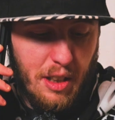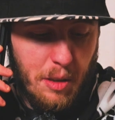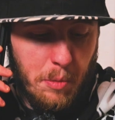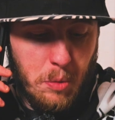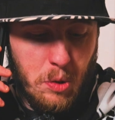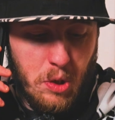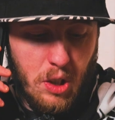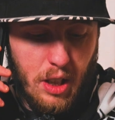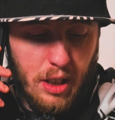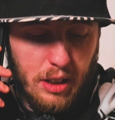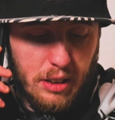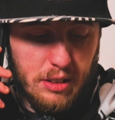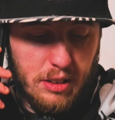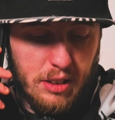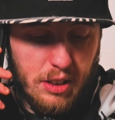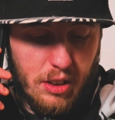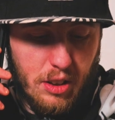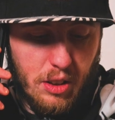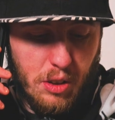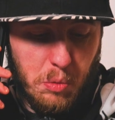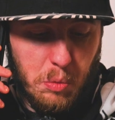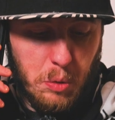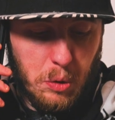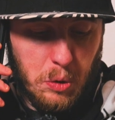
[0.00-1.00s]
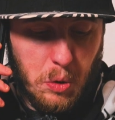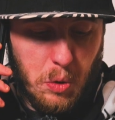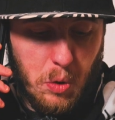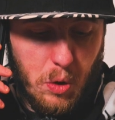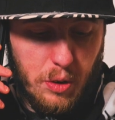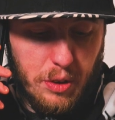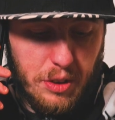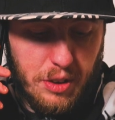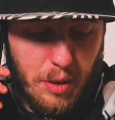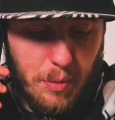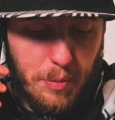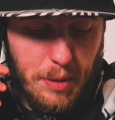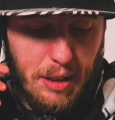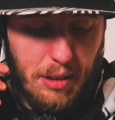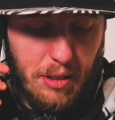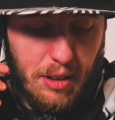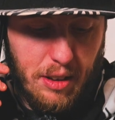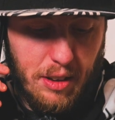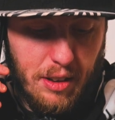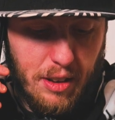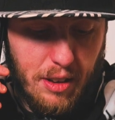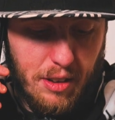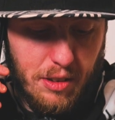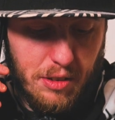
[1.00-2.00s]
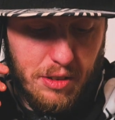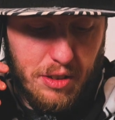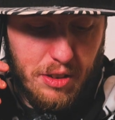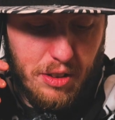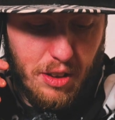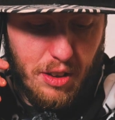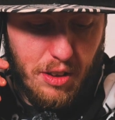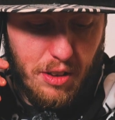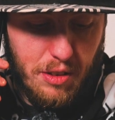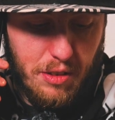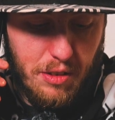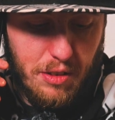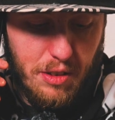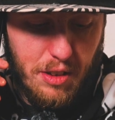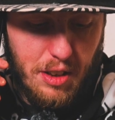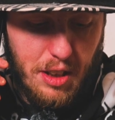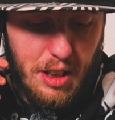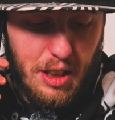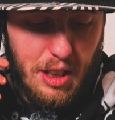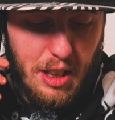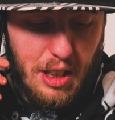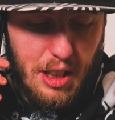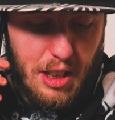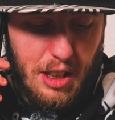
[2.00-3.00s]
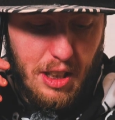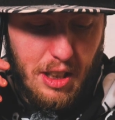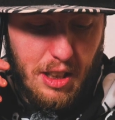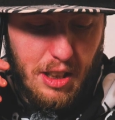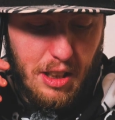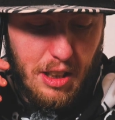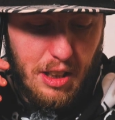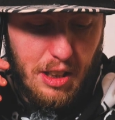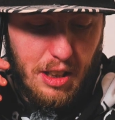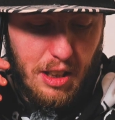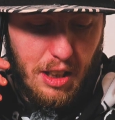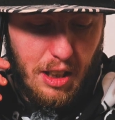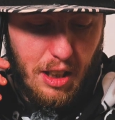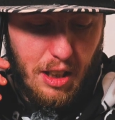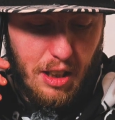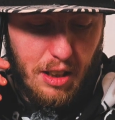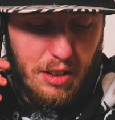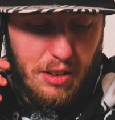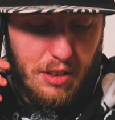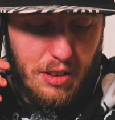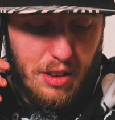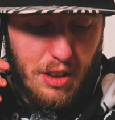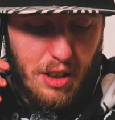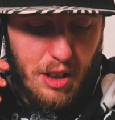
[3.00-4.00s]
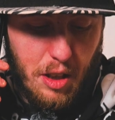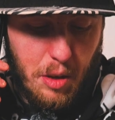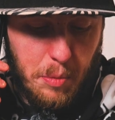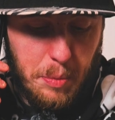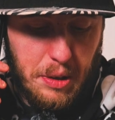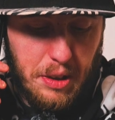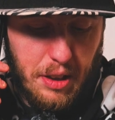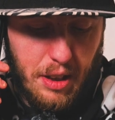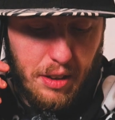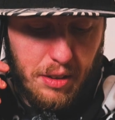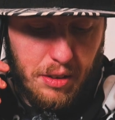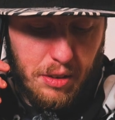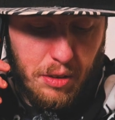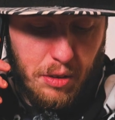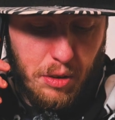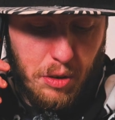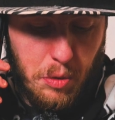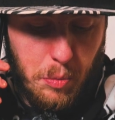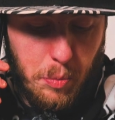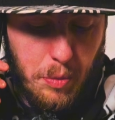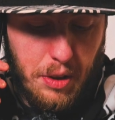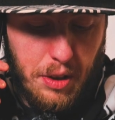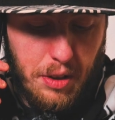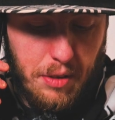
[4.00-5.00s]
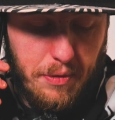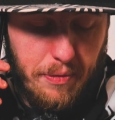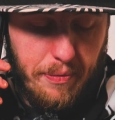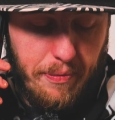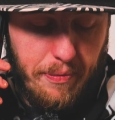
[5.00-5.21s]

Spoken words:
I'm trying to record something right now, so yeah, I'll be down in a little bit.